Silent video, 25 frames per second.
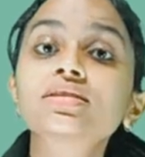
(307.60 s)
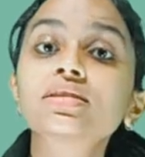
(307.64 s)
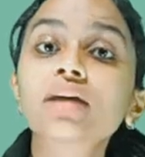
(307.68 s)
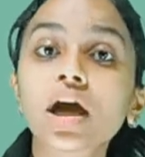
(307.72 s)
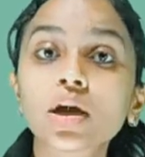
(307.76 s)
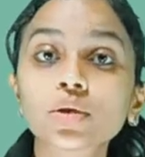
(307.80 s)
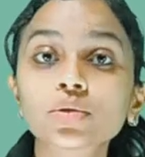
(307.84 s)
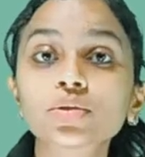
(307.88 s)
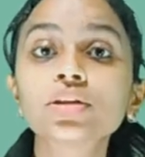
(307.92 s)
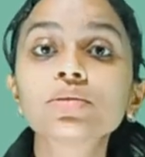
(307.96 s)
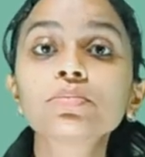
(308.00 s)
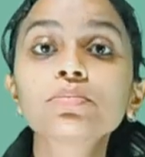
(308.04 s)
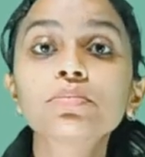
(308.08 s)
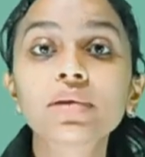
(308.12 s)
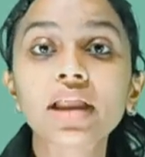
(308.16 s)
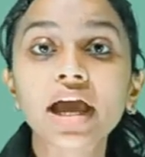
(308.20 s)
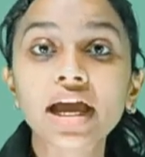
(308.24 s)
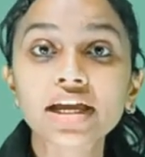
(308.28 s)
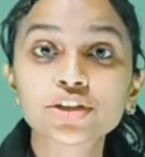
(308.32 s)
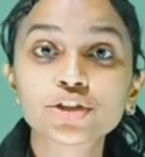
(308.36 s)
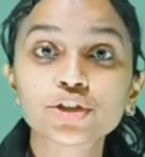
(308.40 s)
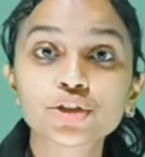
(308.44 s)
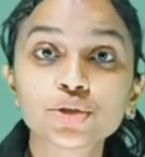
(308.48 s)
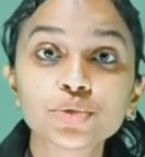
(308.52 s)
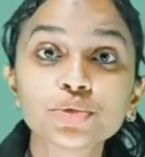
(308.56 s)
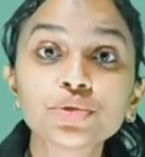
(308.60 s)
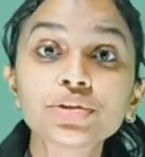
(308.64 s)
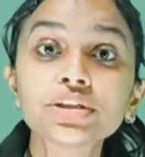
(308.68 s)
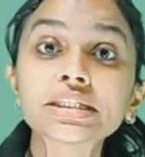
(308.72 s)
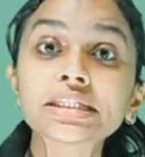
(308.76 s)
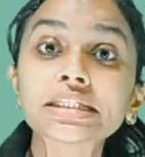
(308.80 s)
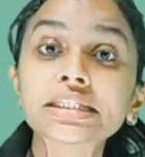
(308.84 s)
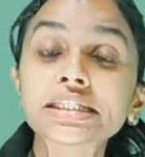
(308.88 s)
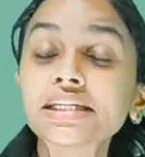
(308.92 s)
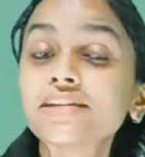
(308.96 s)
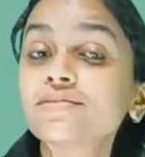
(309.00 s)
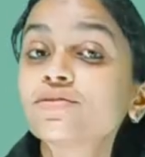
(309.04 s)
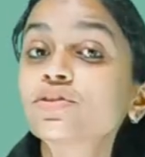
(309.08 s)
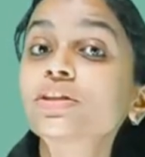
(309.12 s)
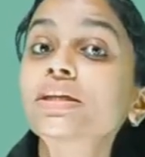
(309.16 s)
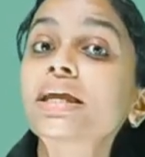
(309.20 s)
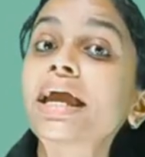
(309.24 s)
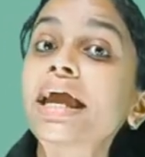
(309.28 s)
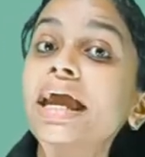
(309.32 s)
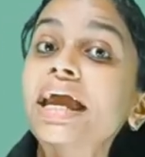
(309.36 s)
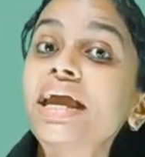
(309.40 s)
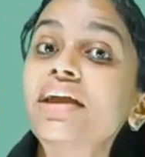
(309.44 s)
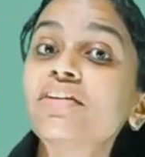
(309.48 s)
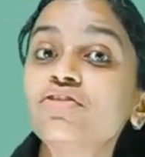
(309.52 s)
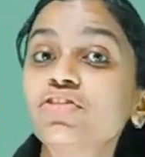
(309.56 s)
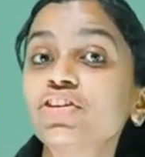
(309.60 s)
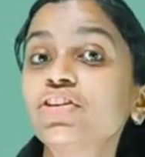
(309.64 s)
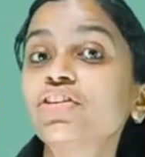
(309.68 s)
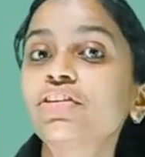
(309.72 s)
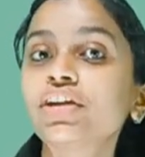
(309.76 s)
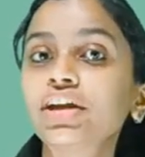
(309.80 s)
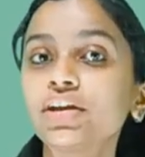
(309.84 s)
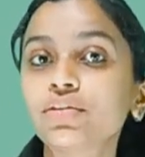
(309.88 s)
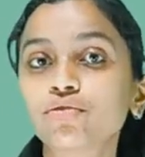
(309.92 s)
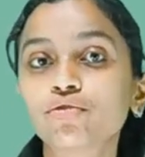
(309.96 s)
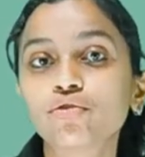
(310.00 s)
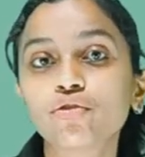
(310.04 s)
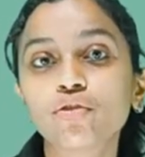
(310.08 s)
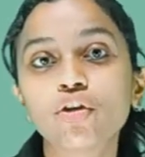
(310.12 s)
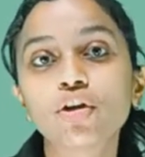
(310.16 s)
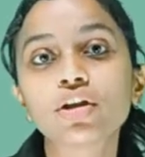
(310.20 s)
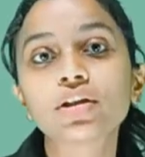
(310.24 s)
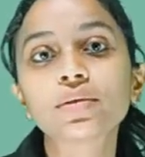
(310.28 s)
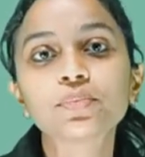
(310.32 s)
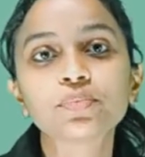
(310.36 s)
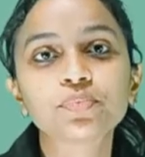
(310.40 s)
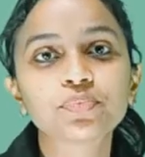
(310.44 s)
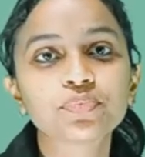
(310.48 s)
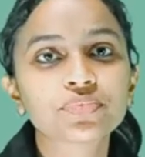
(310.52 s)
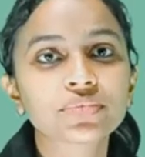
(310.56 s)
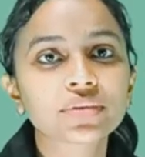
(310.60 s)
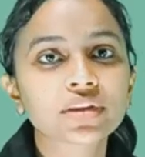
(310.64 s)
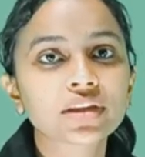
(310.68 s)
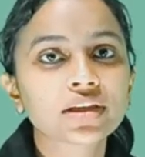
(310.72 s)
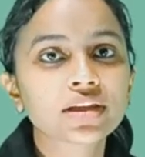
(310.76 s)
the southern plateau receives heavy rainfall.